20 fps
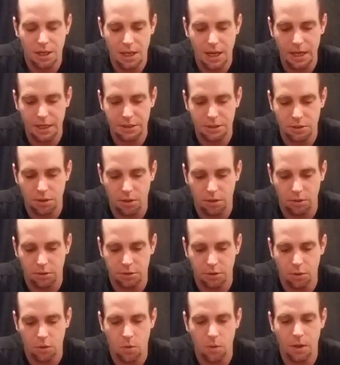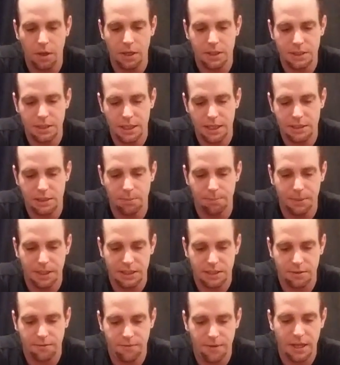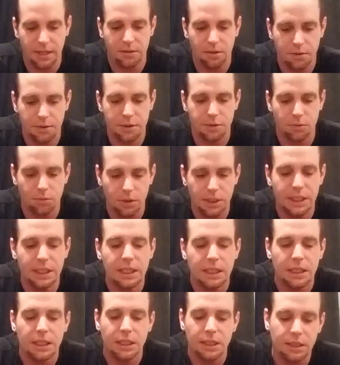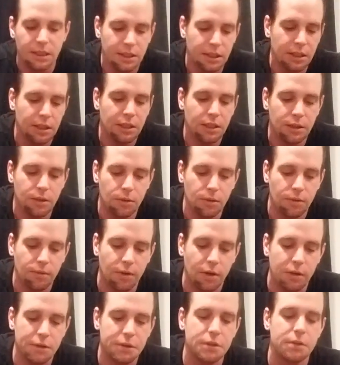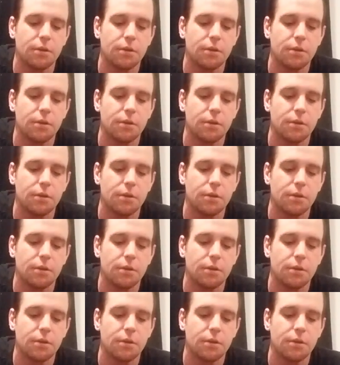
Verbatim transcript: external to Aquarius that has the biggest effect on this reading universe.